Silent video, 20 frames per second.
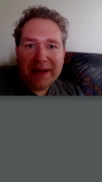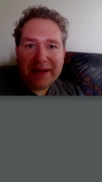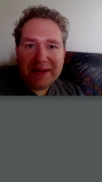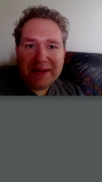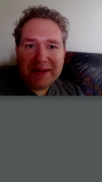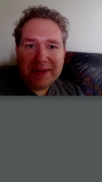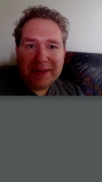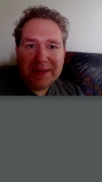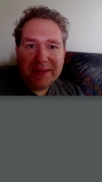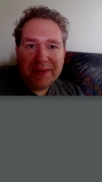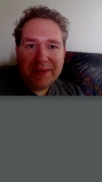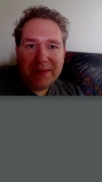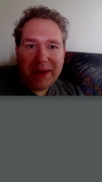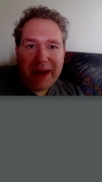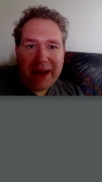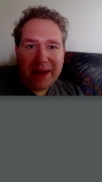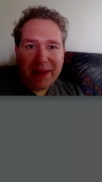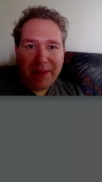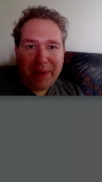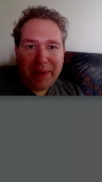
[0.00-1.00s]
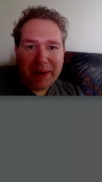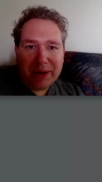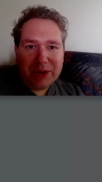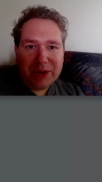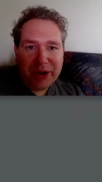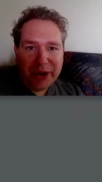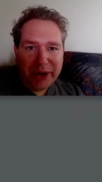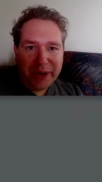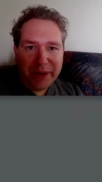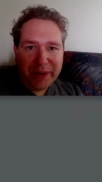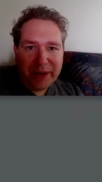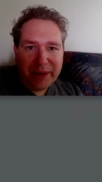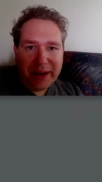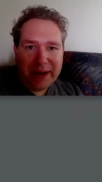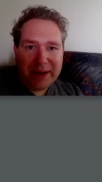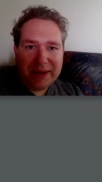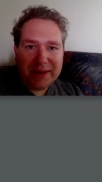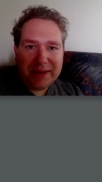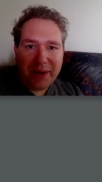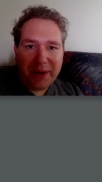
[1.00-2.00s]
this and the picture.
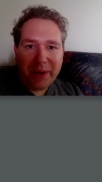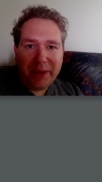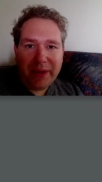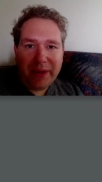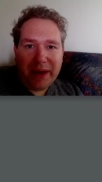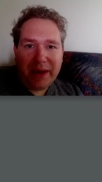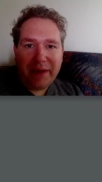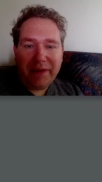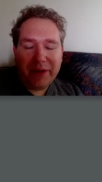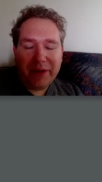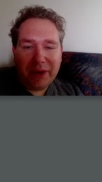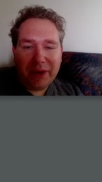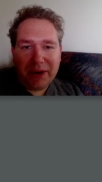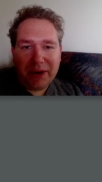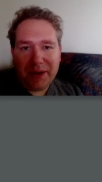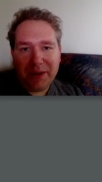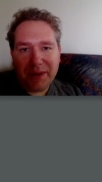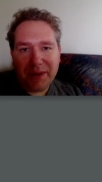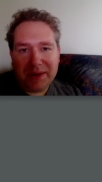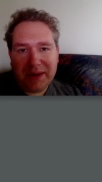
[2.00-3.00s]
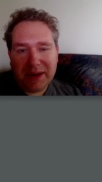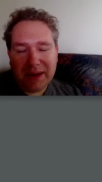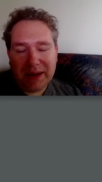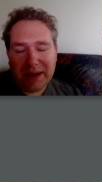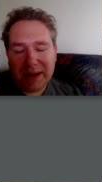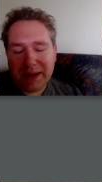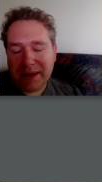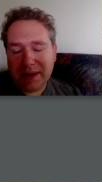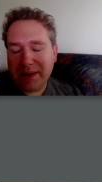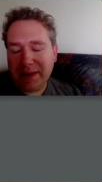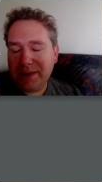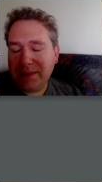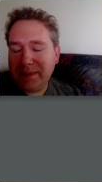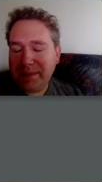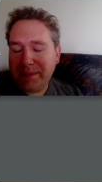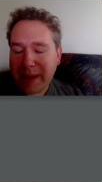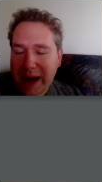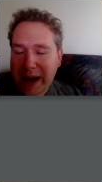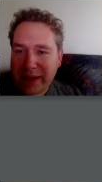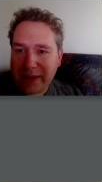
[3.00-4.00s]
And so then if you're going to use the
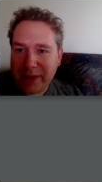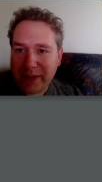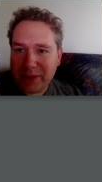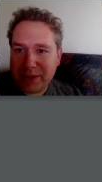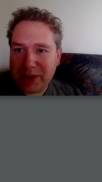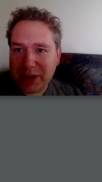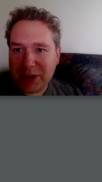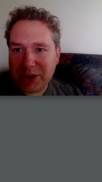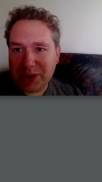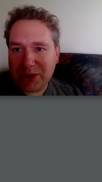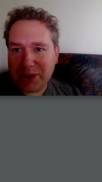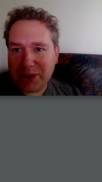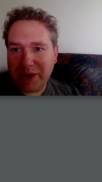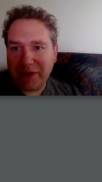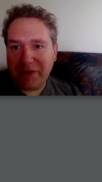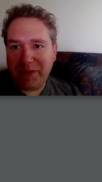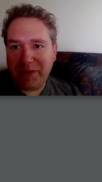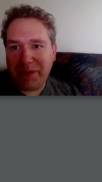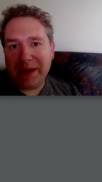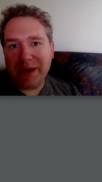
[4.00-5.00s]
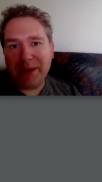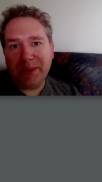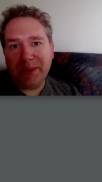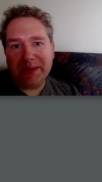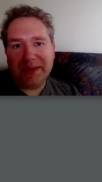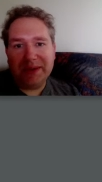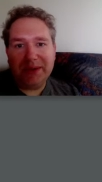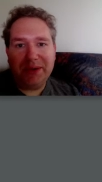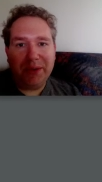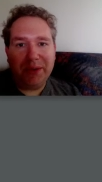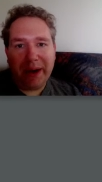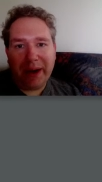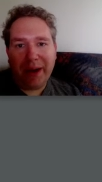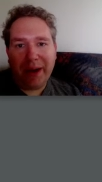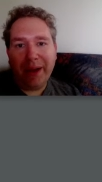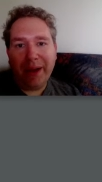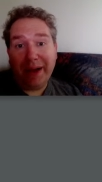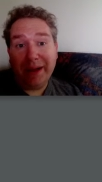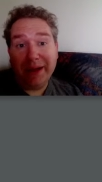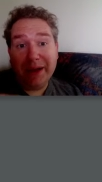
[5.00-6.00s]
math notation of p equals
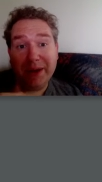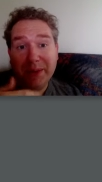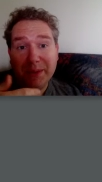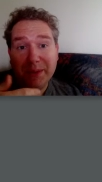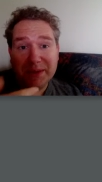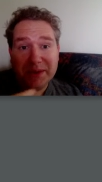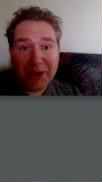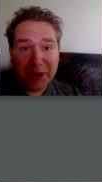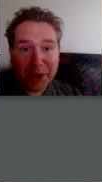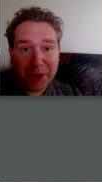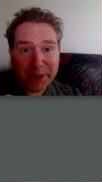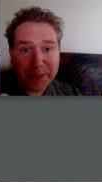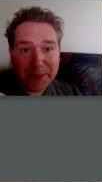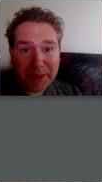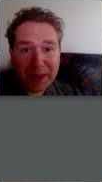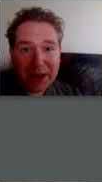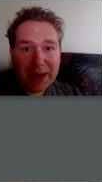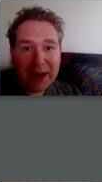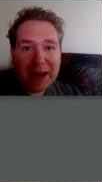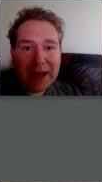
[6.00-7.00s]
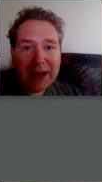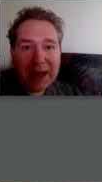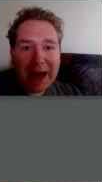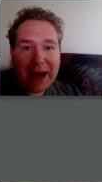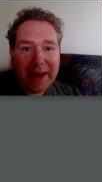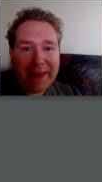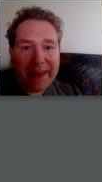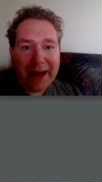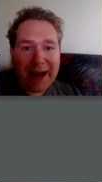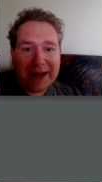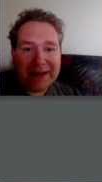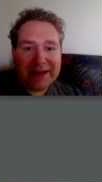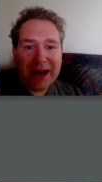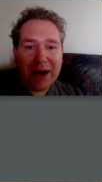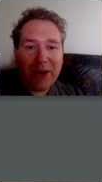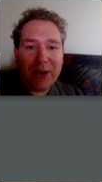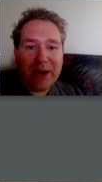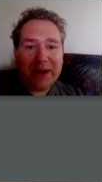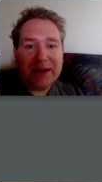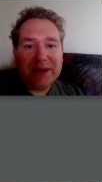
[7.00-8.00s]
2l, l equals 2. And that's
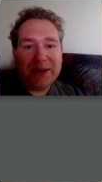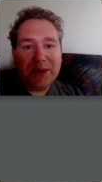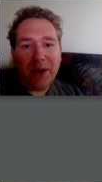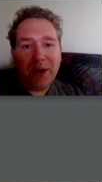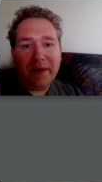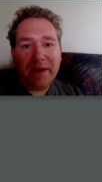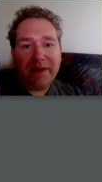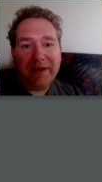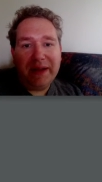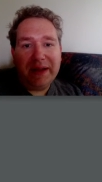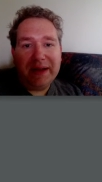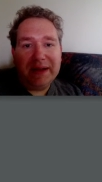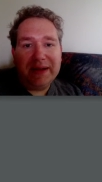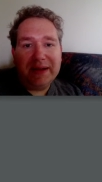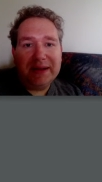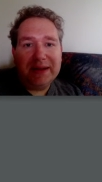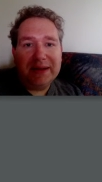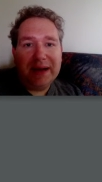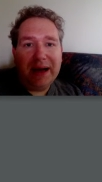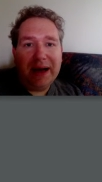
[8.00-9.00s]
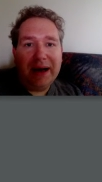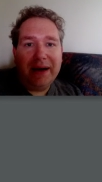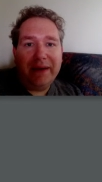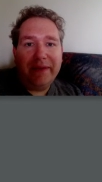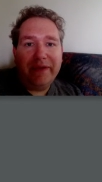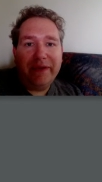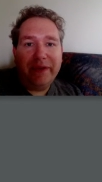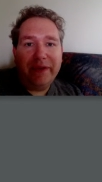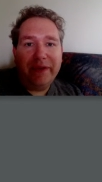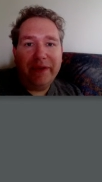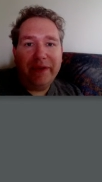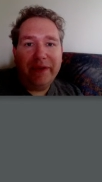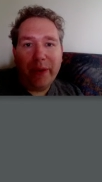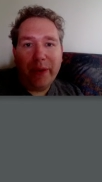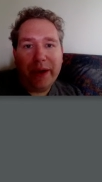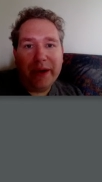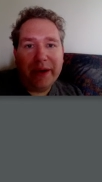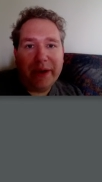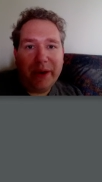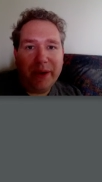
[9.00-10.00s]
how I solved this uh, for the
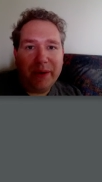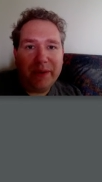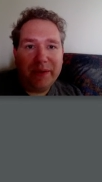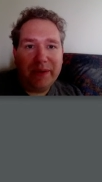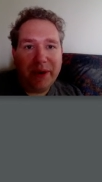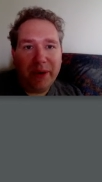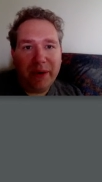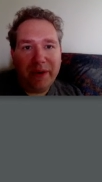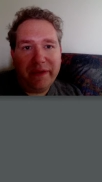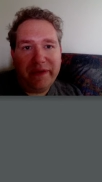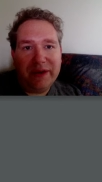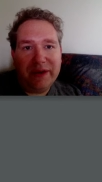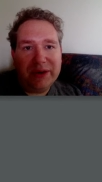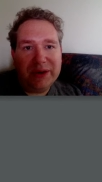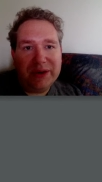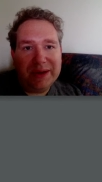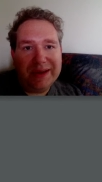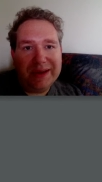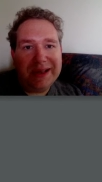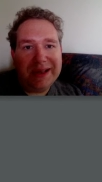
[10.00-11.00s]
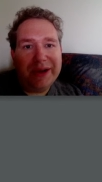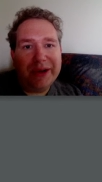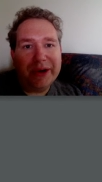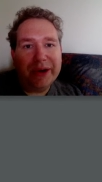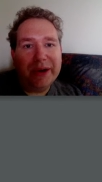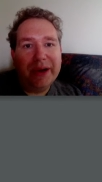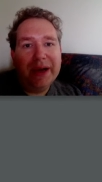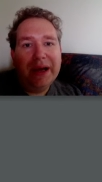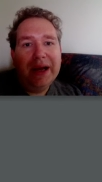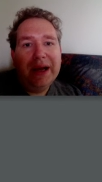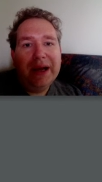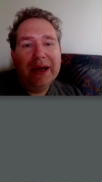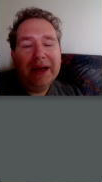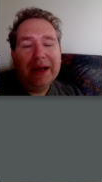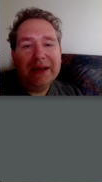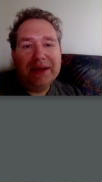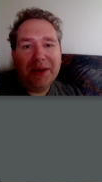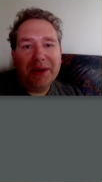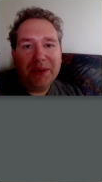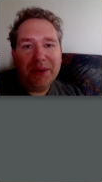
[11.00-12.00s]
Fourier co coefficients here.
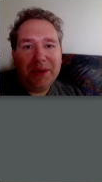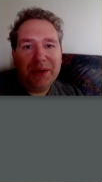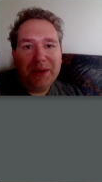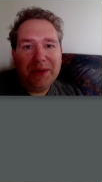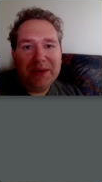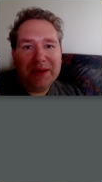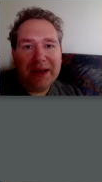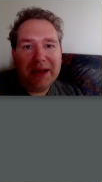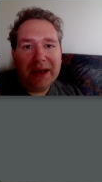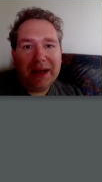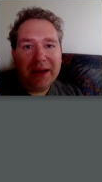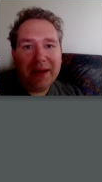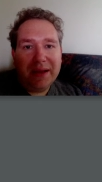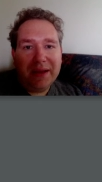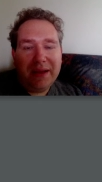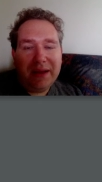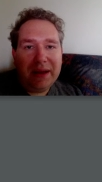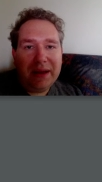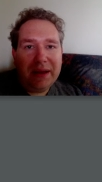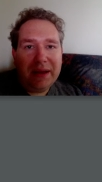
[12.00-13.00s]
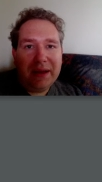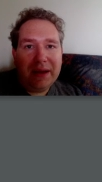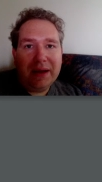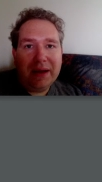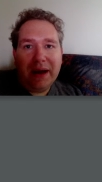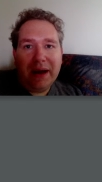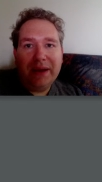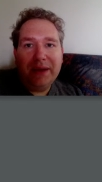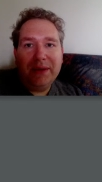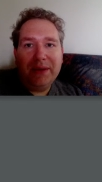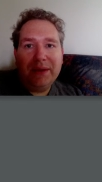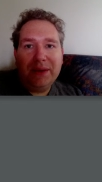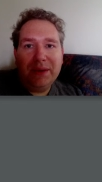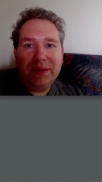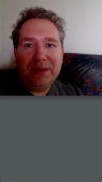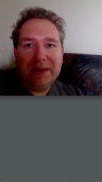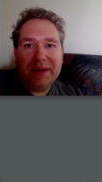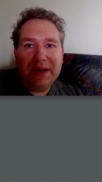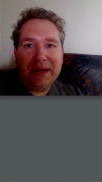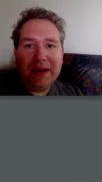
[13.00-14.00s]
So using the, uh,
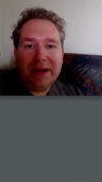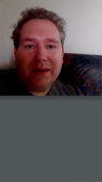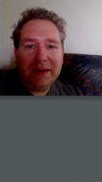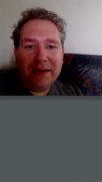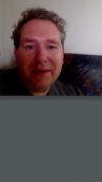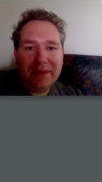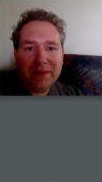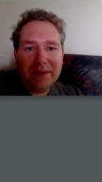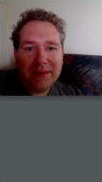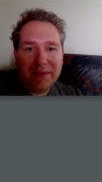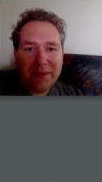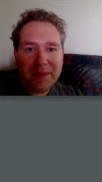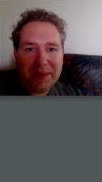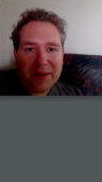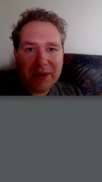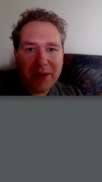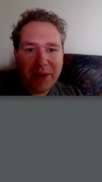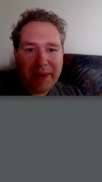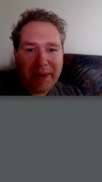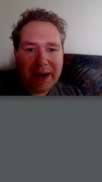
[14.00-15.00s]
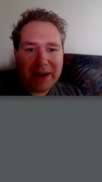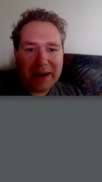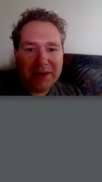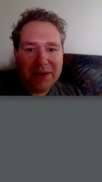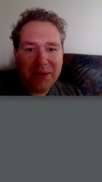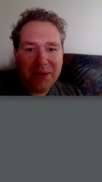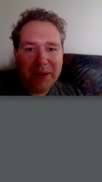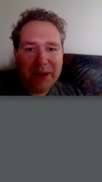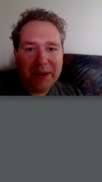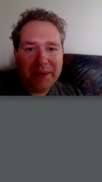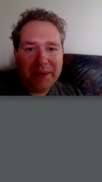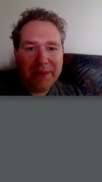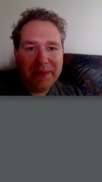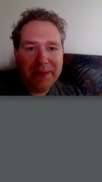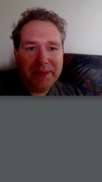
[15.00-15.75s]
using, go back to it,